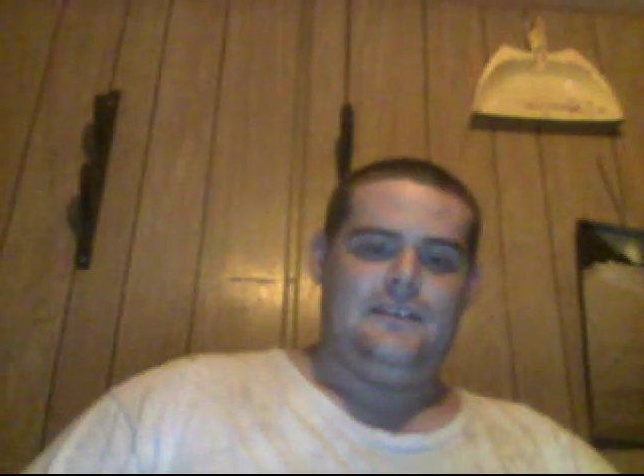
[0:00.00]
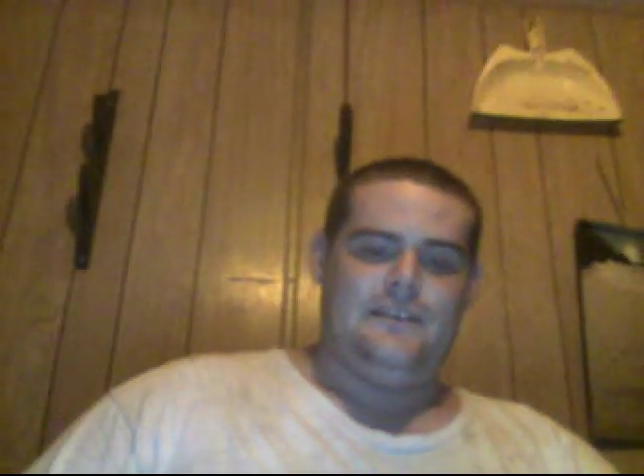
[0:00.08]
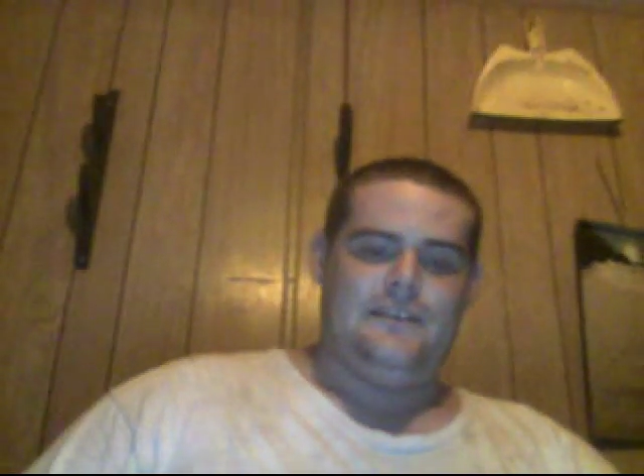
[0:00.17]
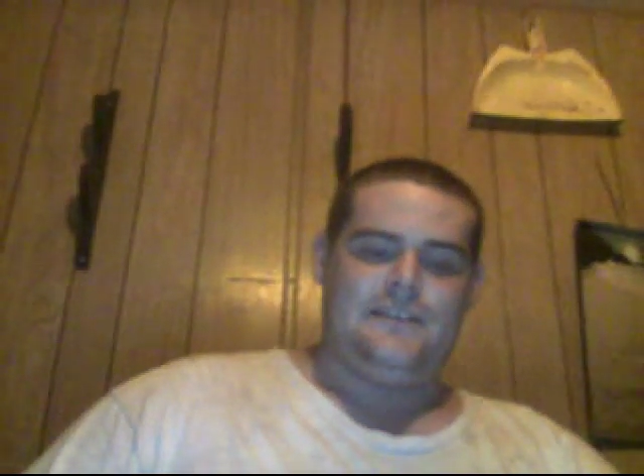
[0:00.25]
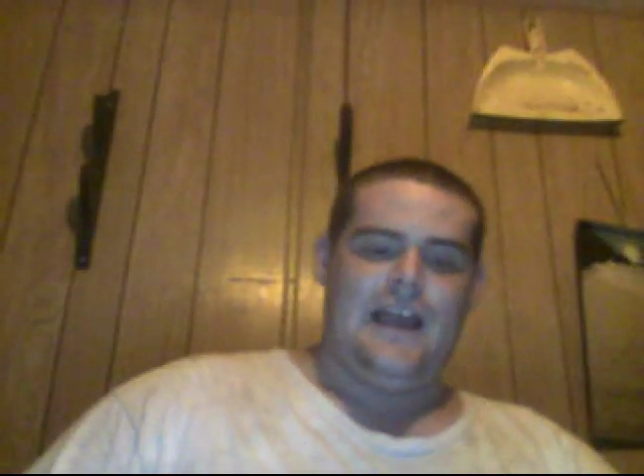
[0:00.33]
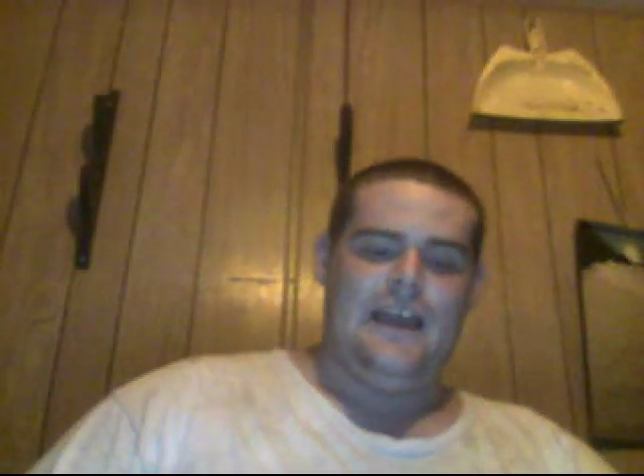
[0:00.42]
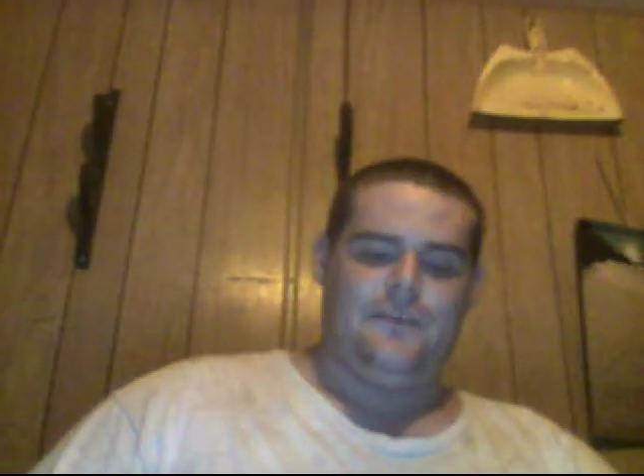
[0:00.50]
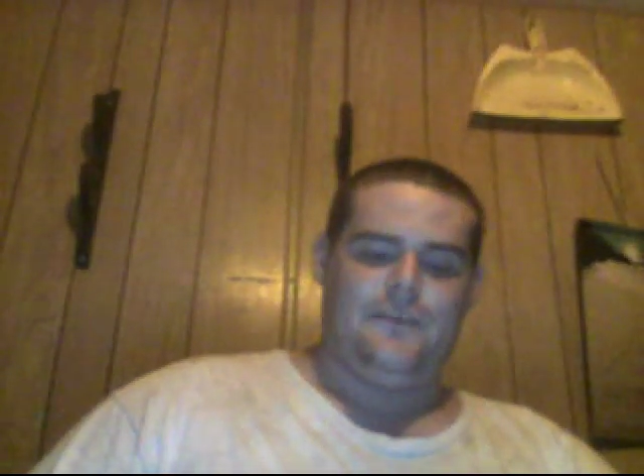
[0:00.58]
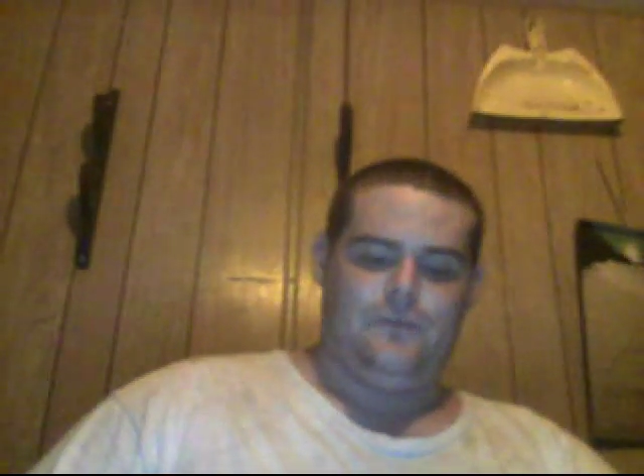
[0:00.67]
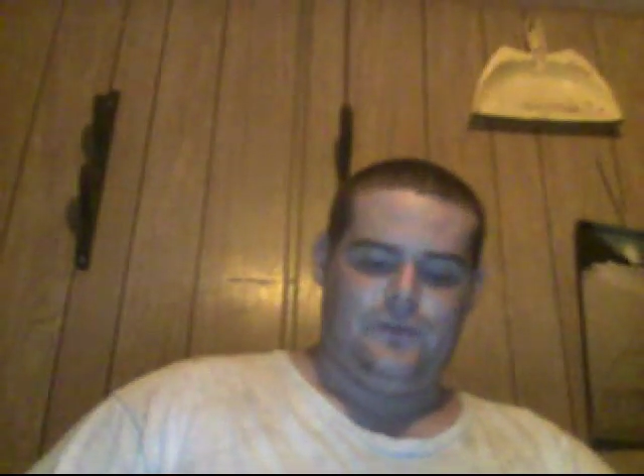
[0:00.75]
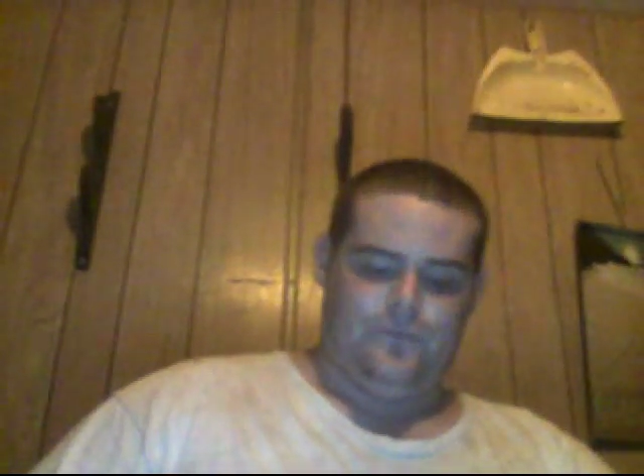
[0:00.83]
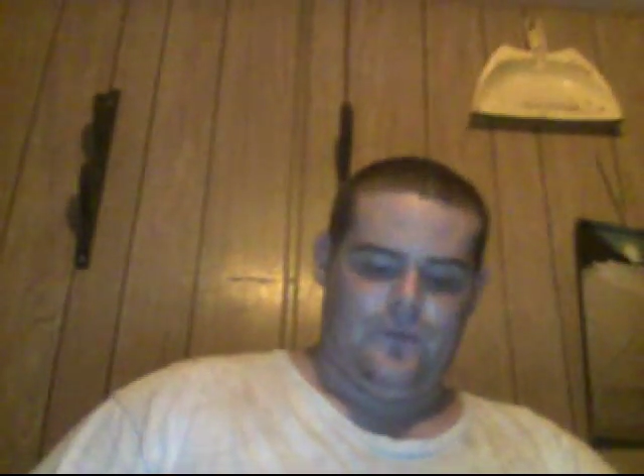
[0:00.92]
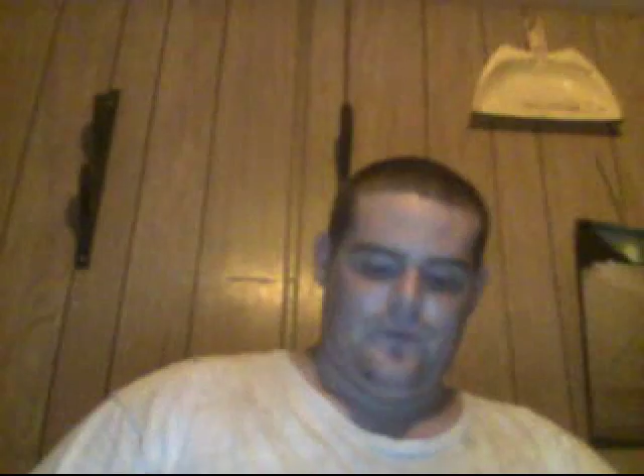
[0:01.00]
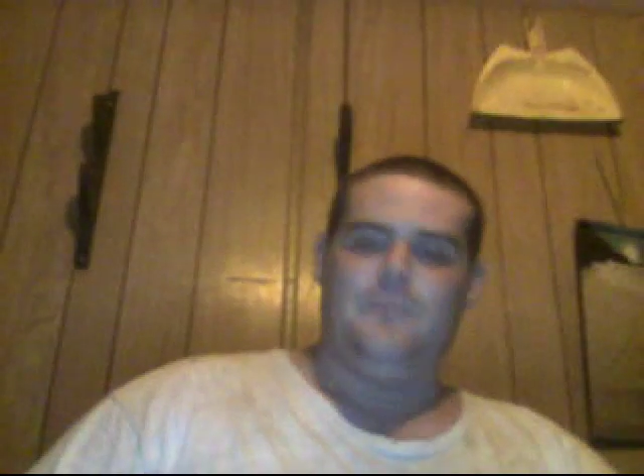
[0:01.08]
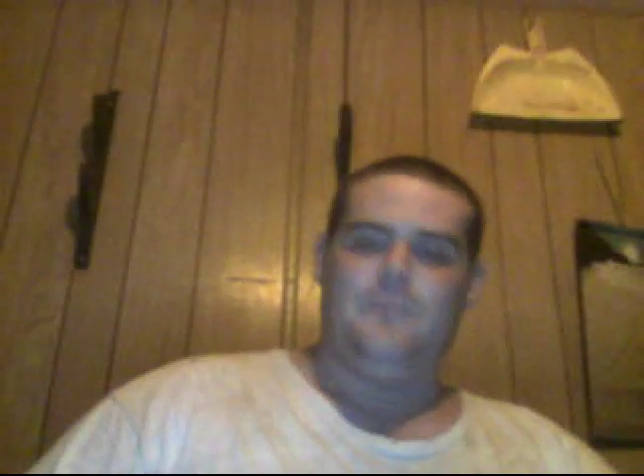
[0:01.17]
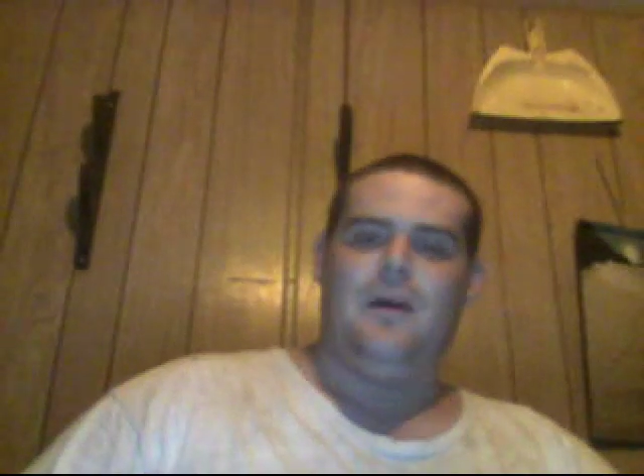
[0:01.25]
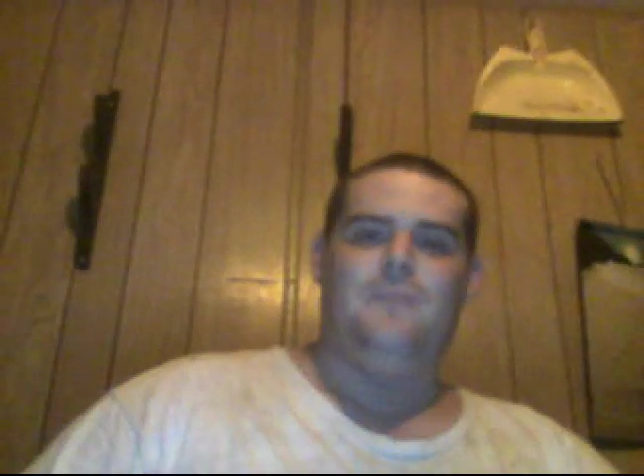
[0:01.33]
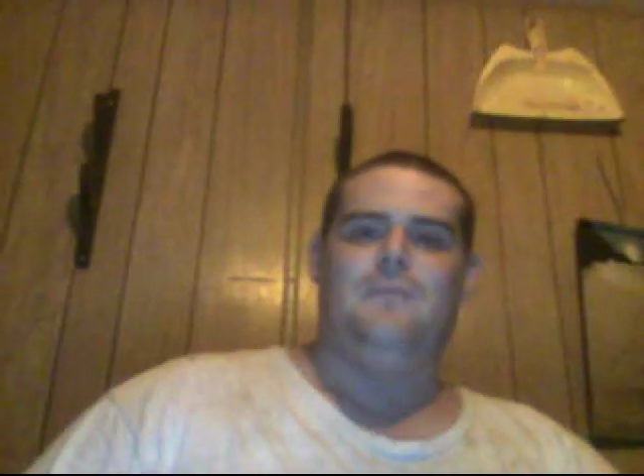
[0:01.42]
its height was from the
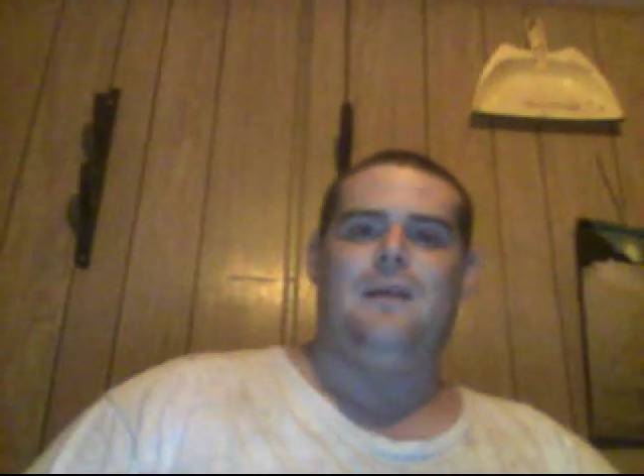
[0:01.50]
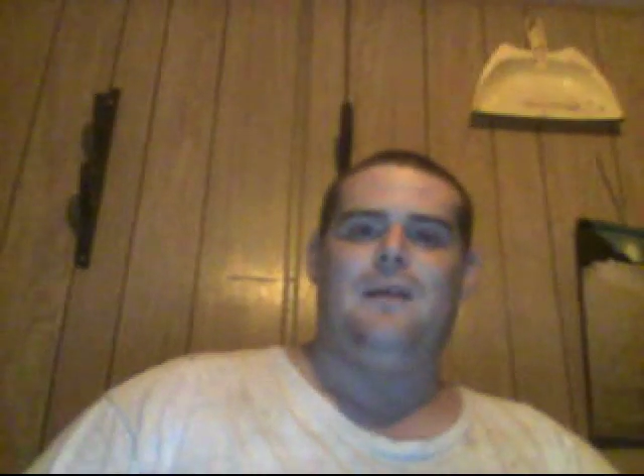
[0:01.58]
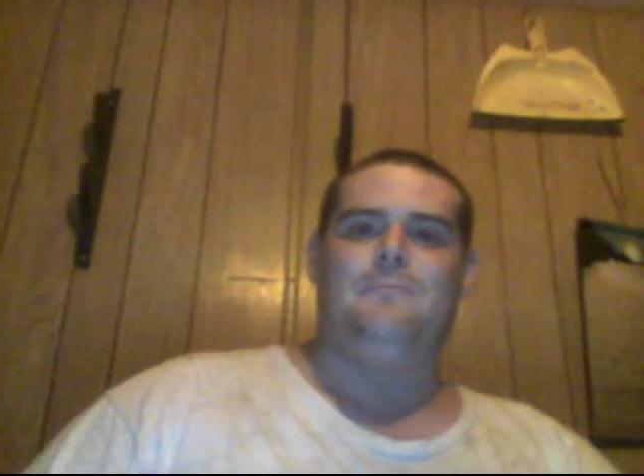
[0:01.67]
bottom of my